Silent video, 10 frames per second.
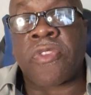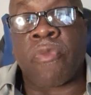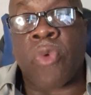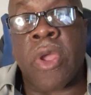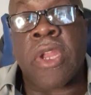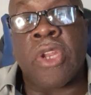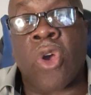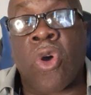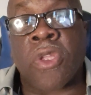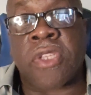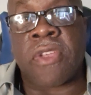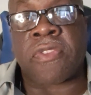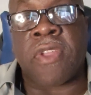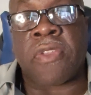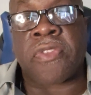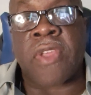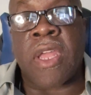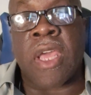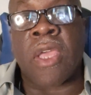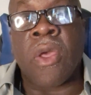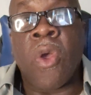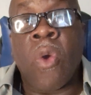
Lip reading: if we're in an autistic setting,